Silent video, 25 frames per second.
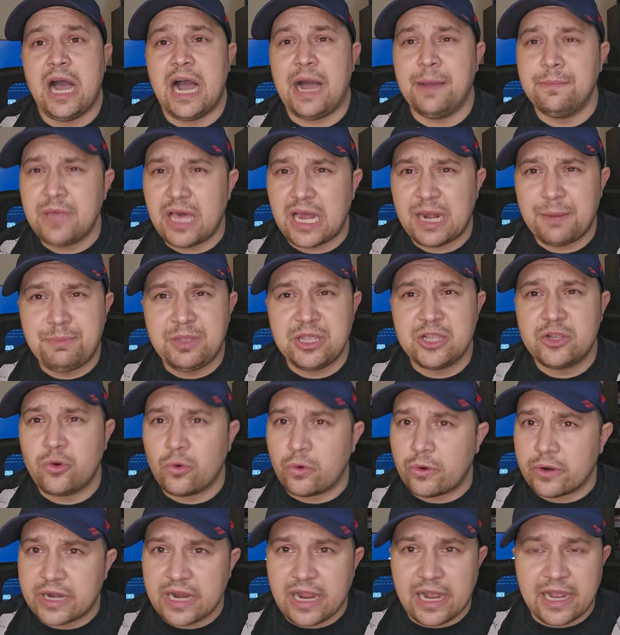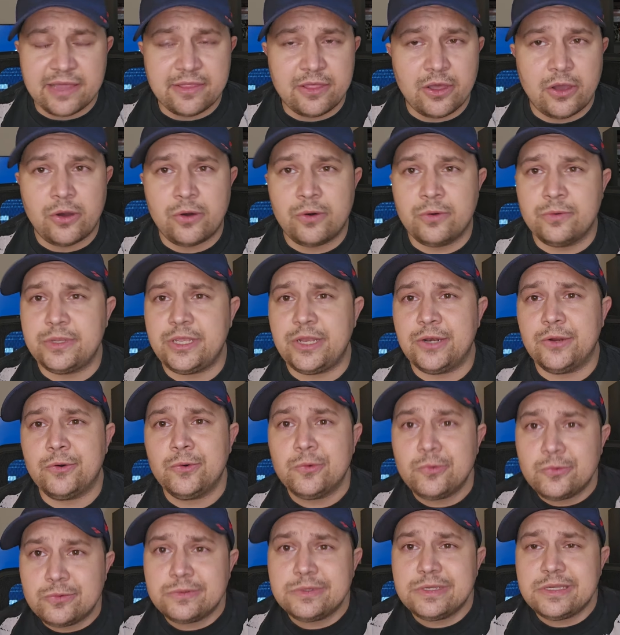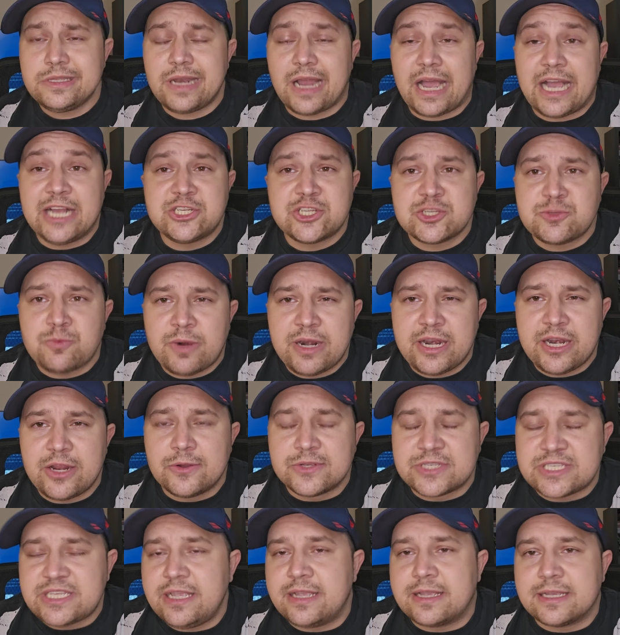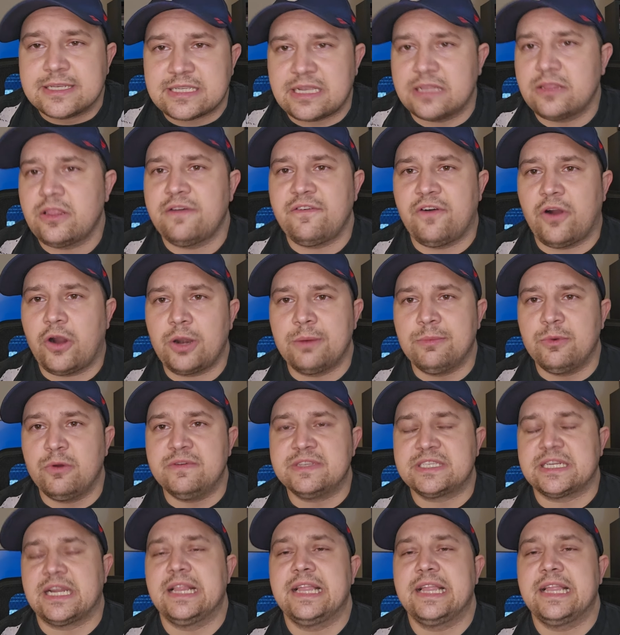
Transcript: I'm not a big gore guy, though, you know, and I just wanted to go see because I love horror movies.